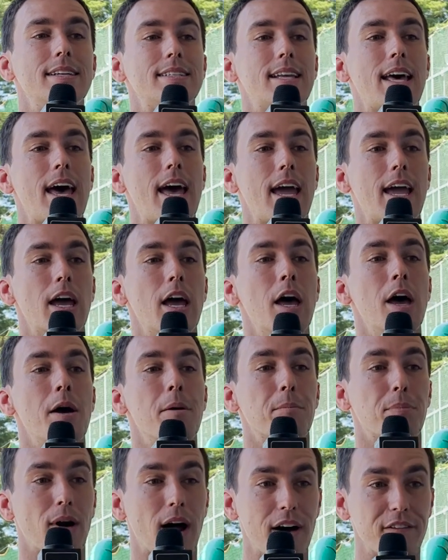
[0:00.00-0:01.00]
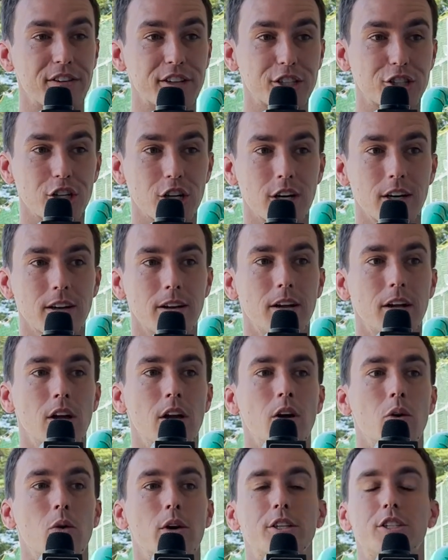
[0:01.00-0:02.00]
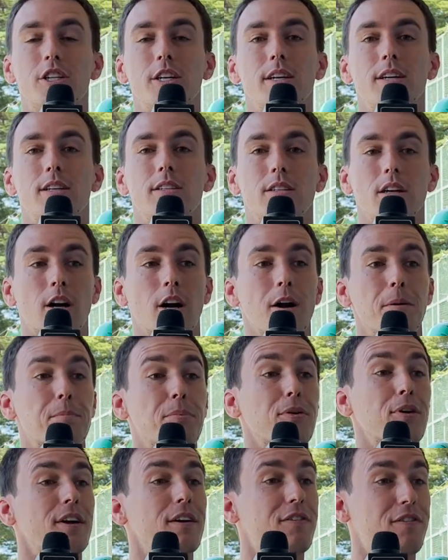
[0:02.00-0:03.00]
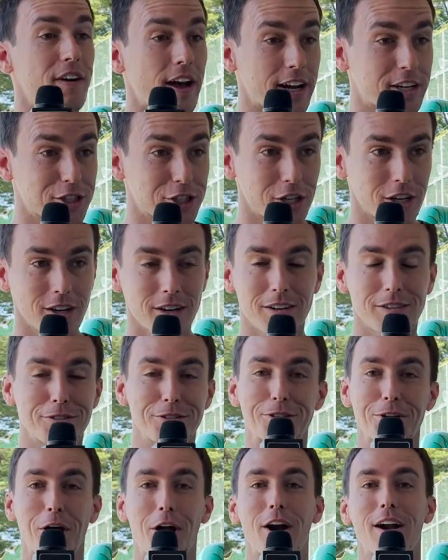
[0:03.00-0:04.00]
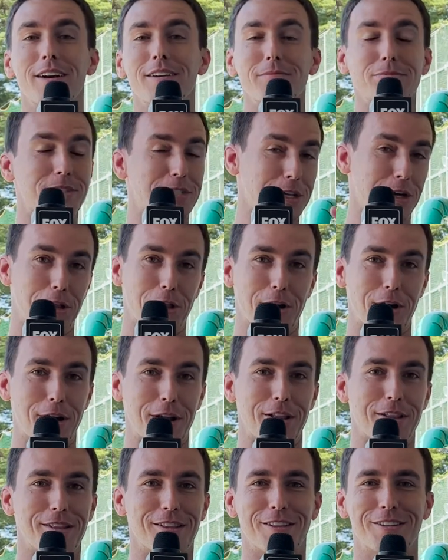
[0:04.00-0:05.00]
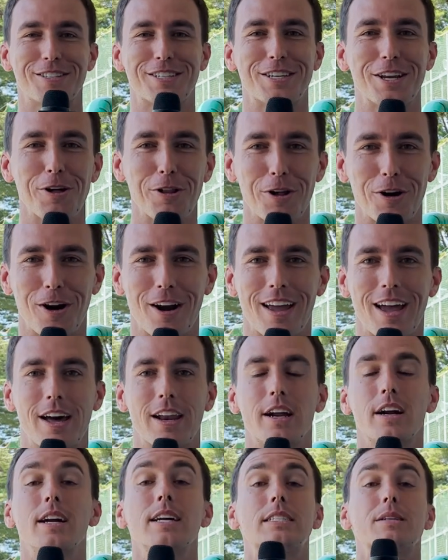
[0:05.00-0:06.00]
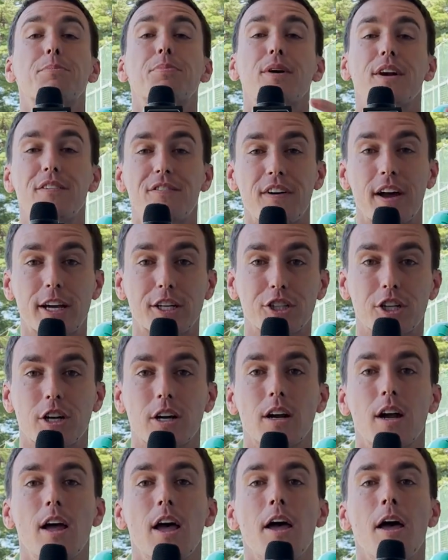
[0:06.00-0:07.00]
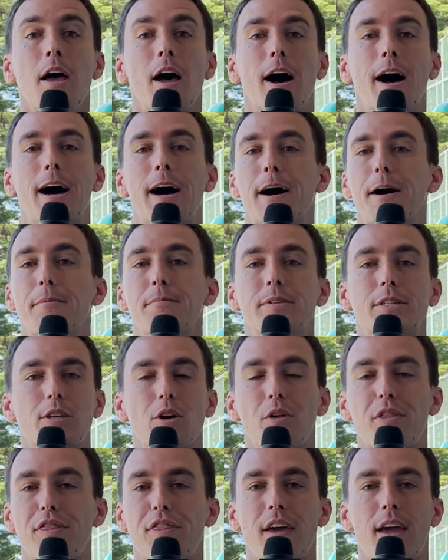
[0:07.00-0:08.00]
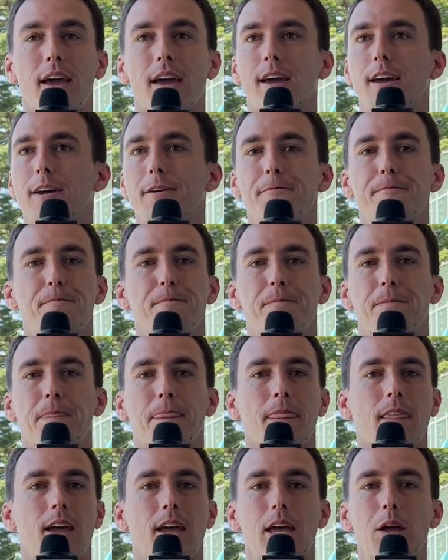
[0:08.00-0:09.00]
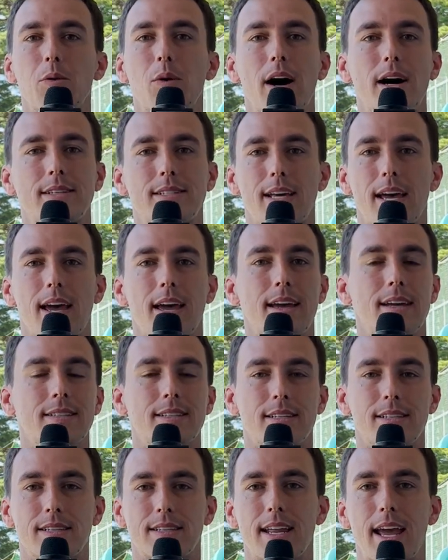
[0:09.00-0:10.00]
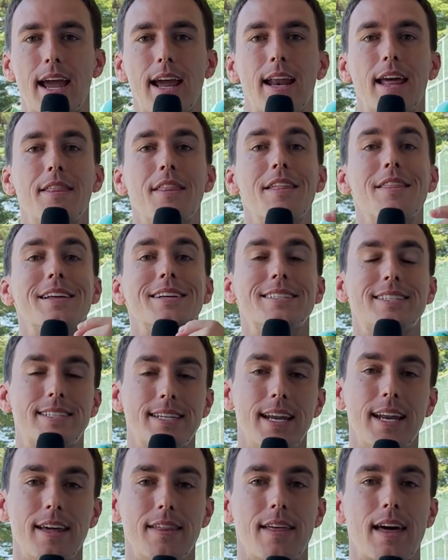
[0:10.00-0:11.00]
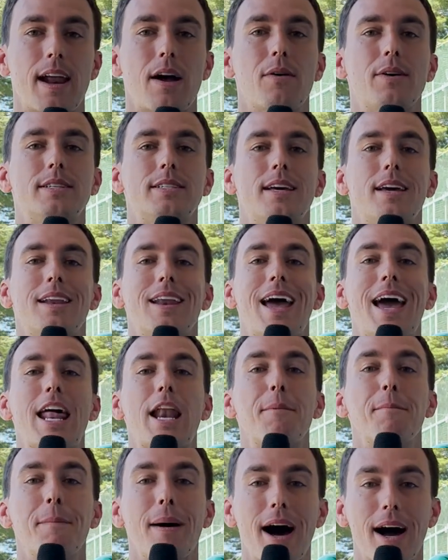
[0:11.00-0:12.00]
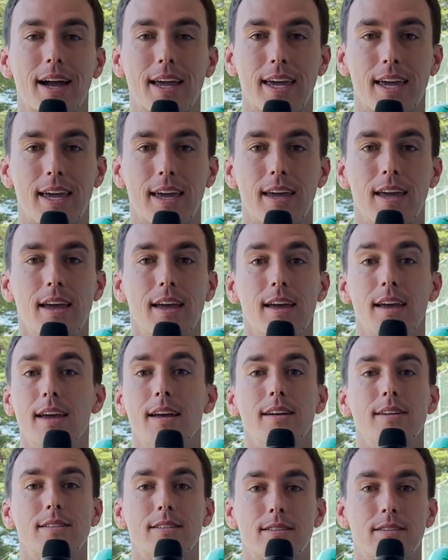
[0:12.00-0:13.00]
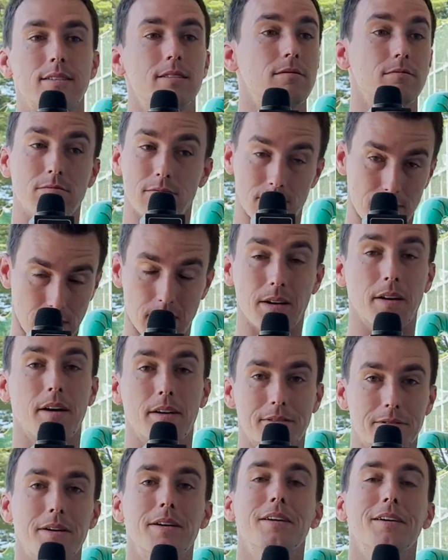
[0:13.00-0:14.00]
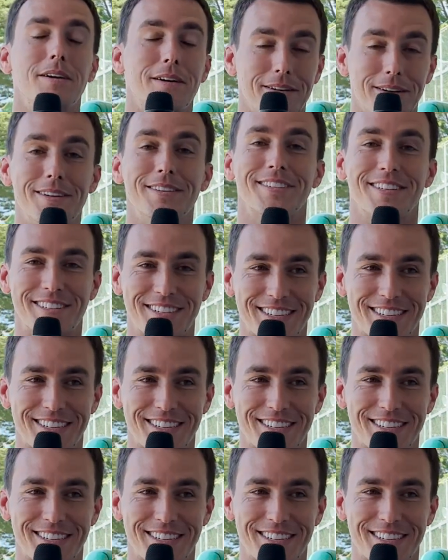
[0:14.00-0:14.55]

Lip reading: is a provincture, which is, or a prefecture. Sorry, still learning out here. It's a prefecture. So think Iwate is a state, and then the city that I was in, Hanamaki, is it's a